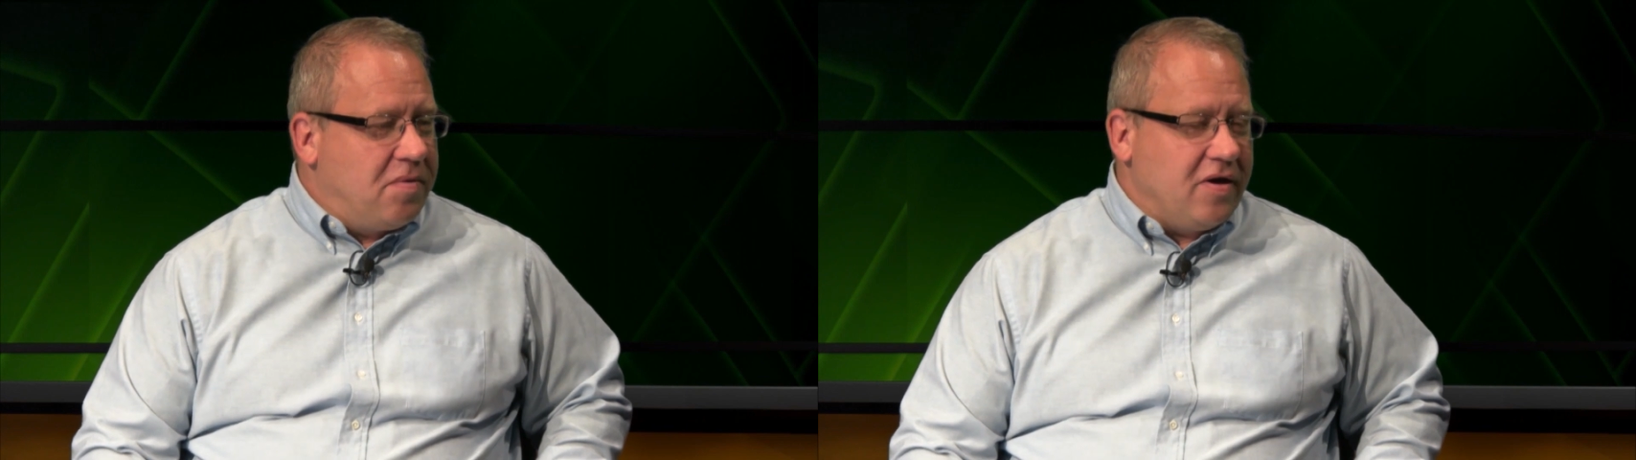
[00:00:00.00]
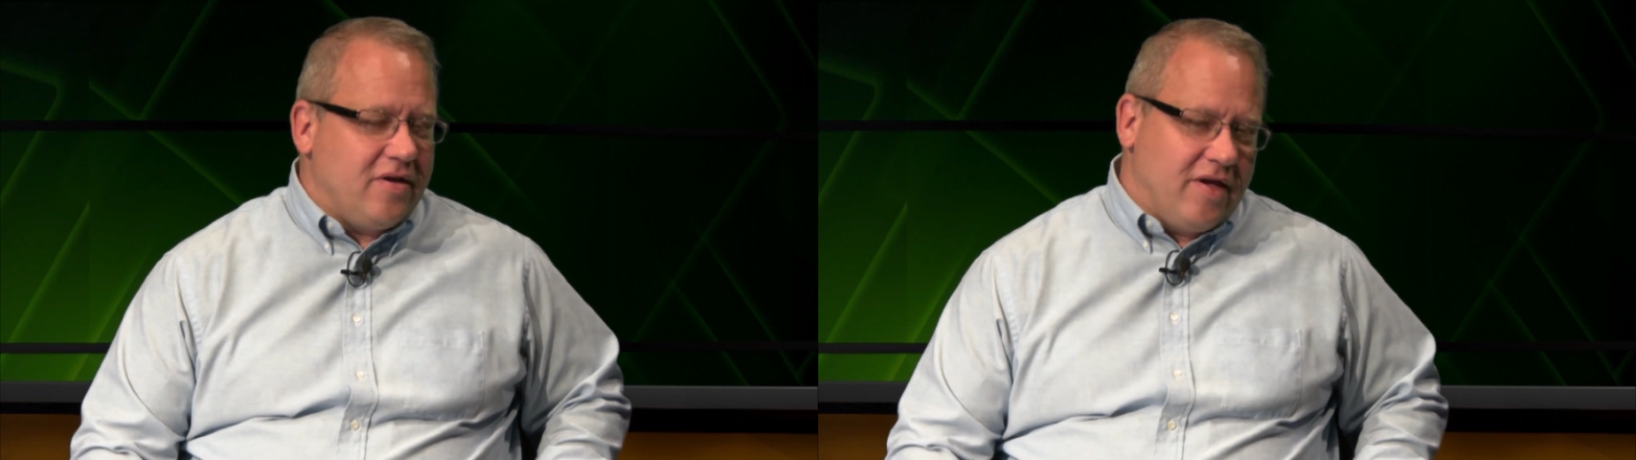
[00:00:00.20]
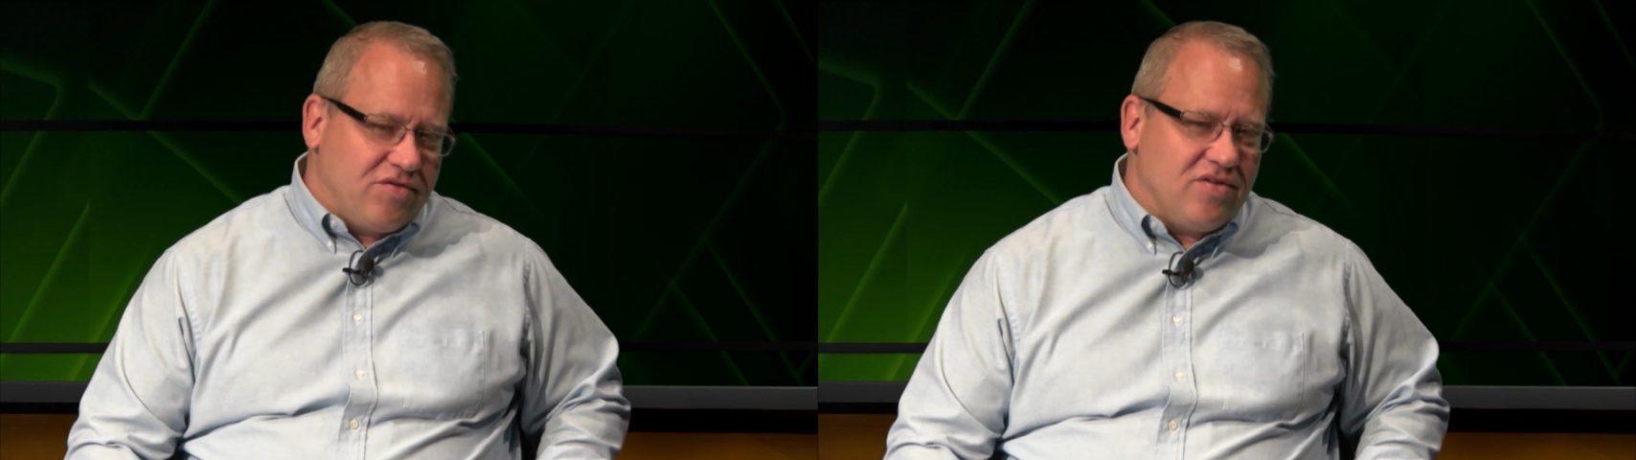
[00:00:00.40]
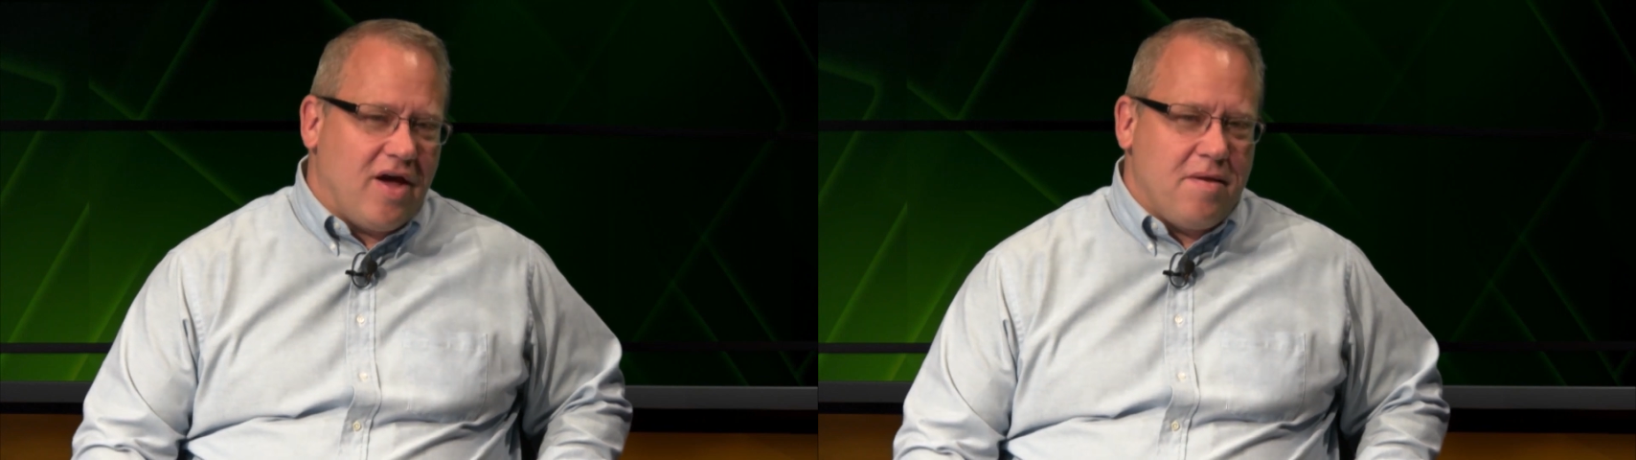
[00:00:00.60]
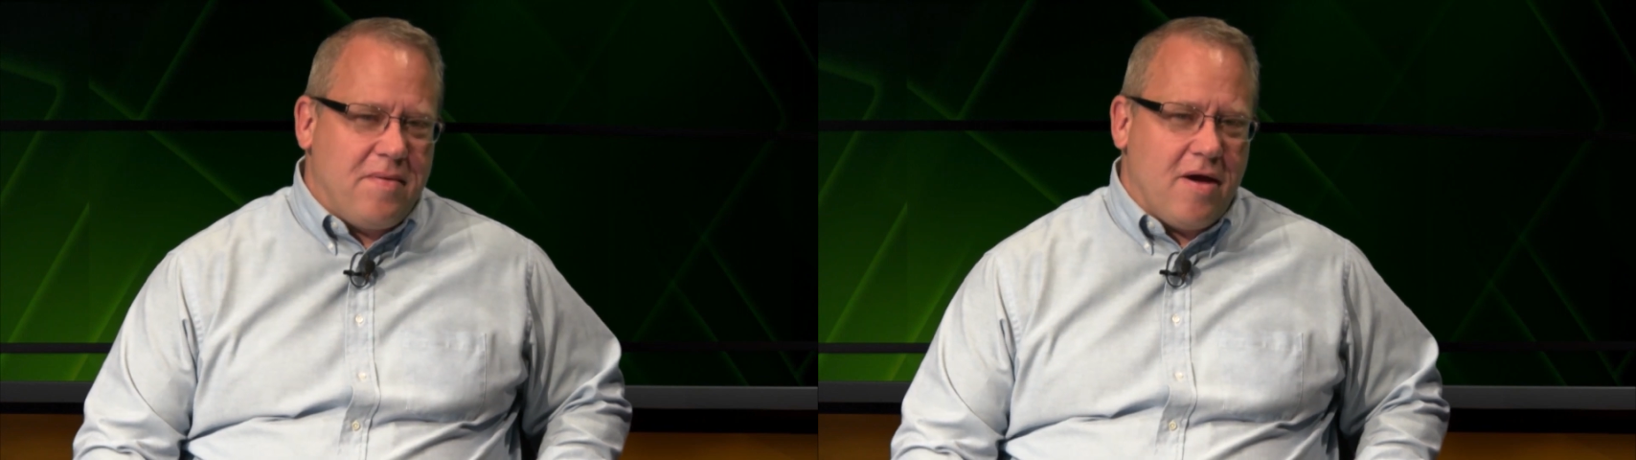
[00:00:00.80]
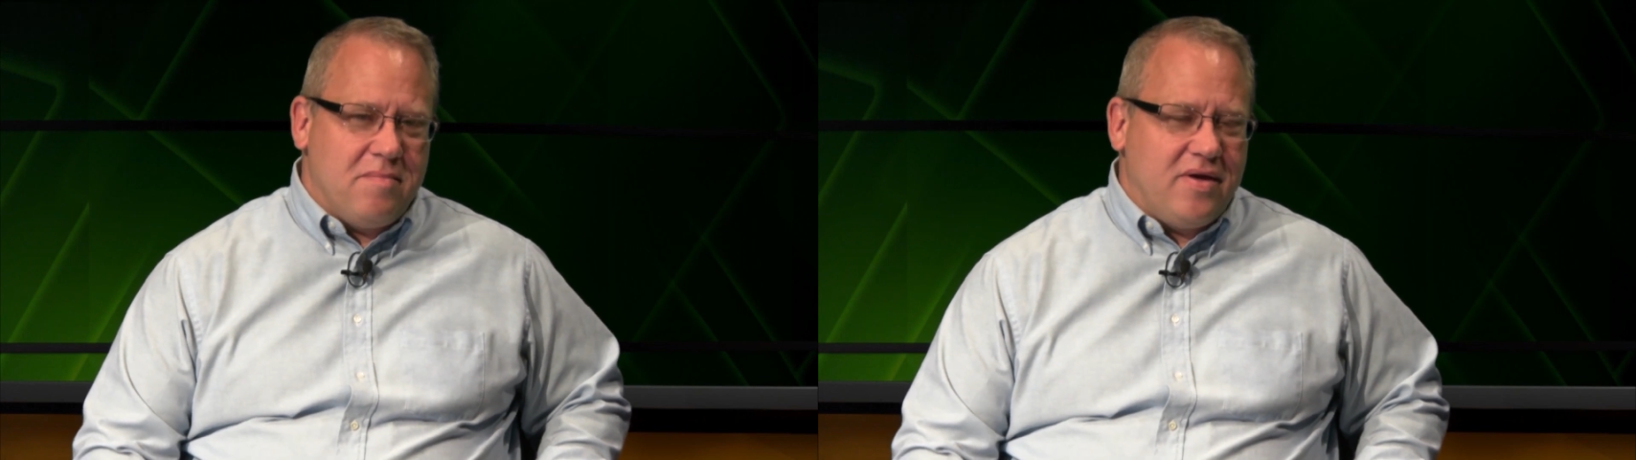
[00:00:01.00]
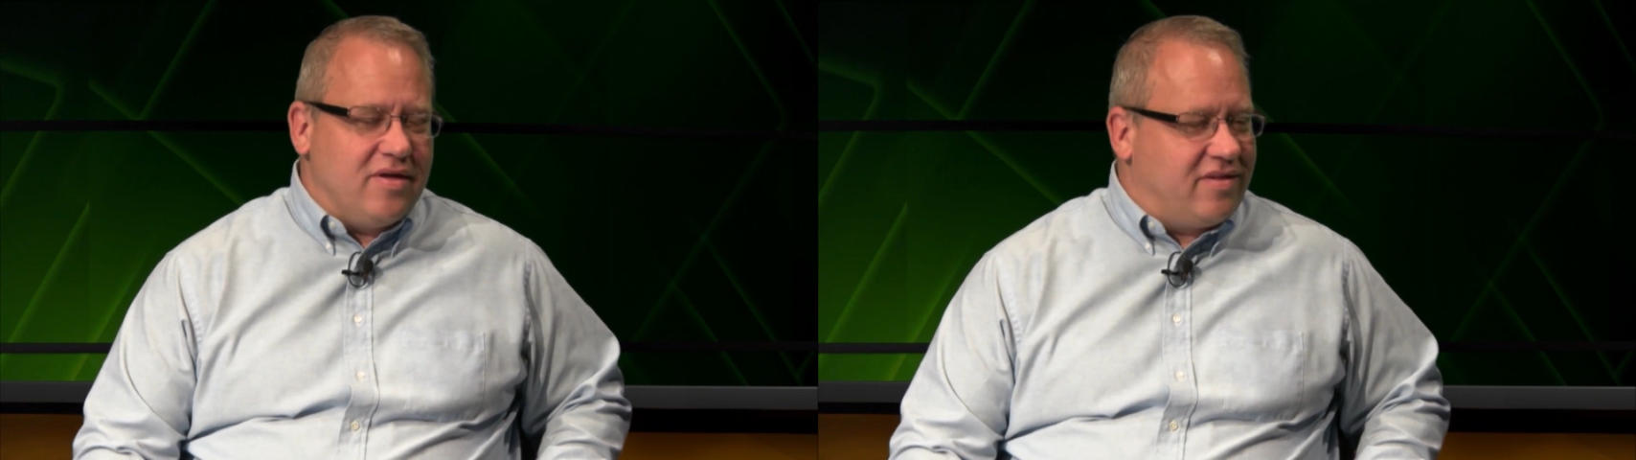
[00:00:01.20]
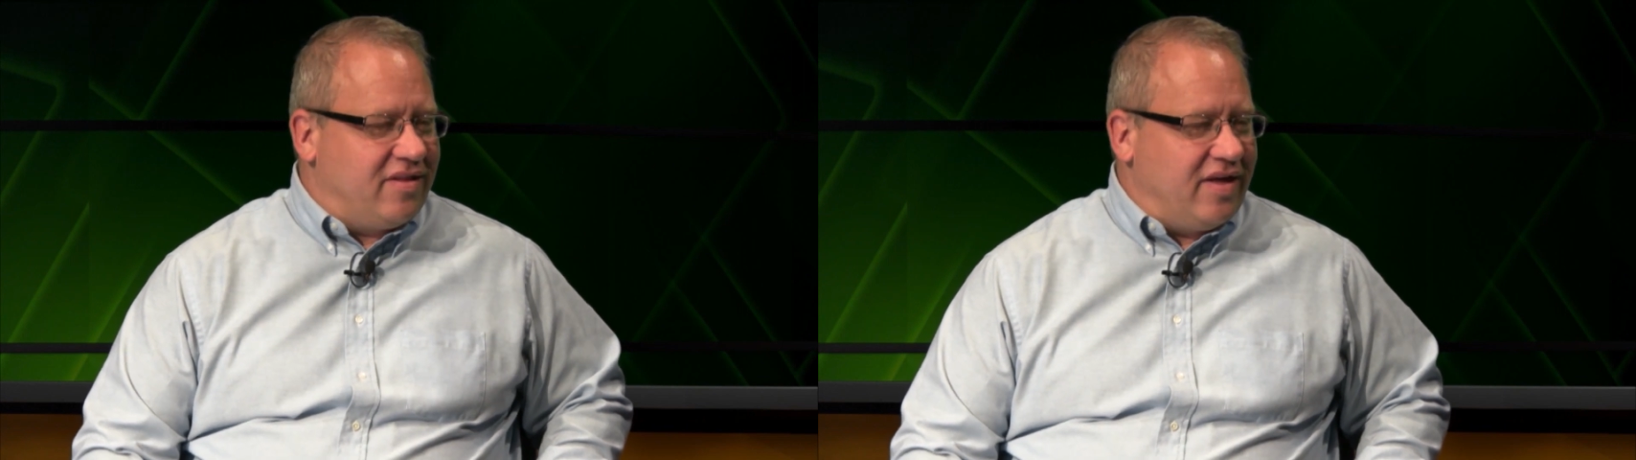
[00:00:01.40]
But it's not about me
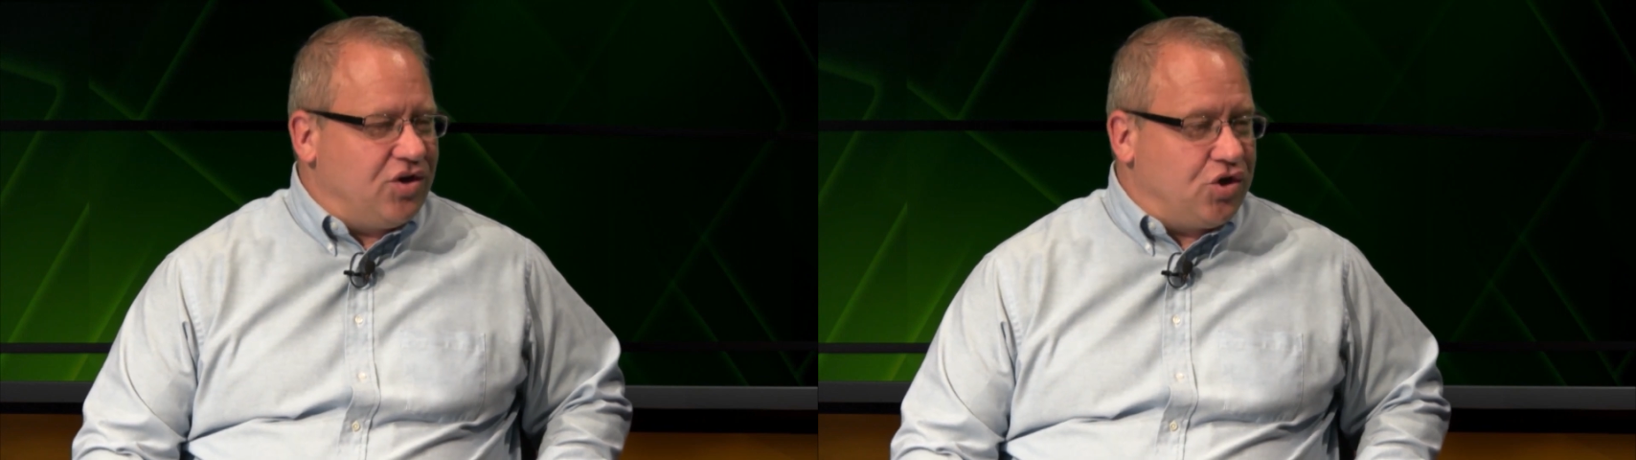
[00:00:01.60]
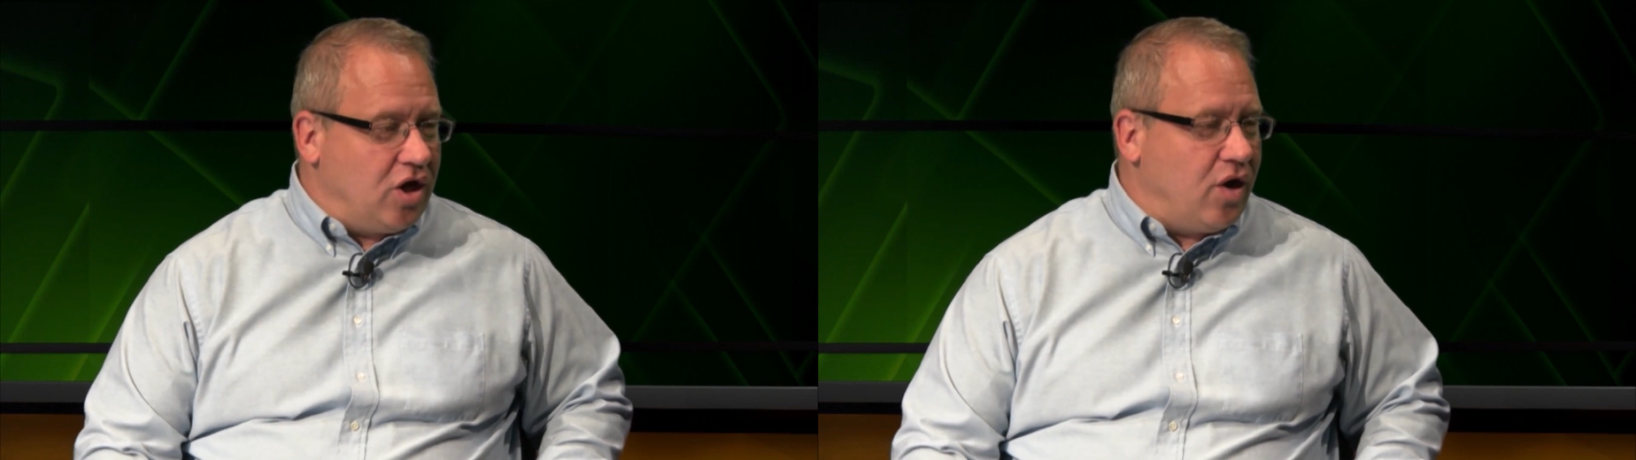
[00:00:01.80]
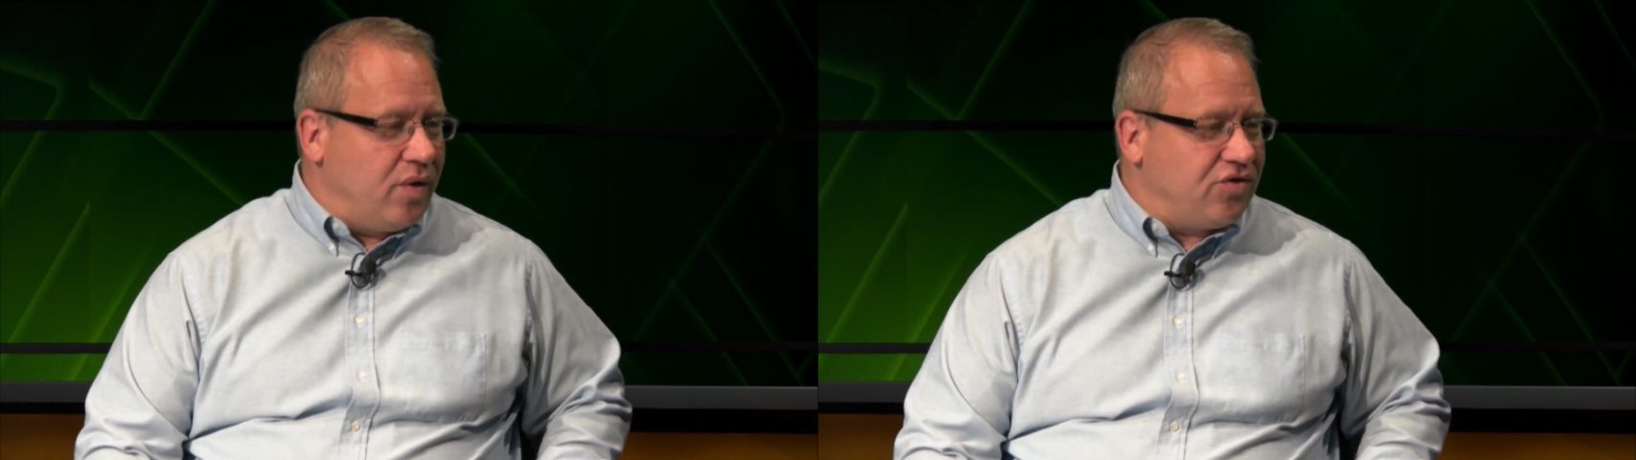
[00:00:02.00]
in today's show.